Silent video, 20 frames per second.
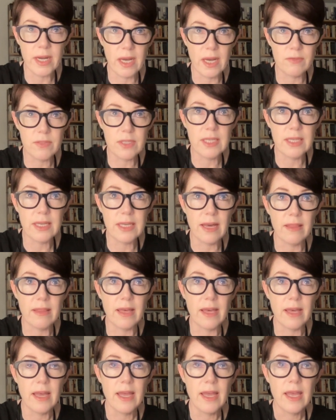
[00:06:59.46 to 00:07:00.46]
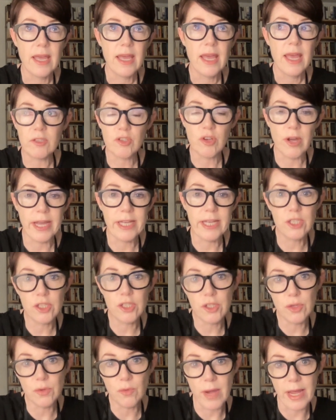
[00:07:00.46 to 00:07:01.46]
after the other. Trying
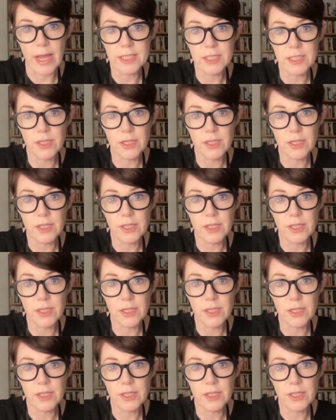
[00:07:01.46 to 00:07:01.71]
to raise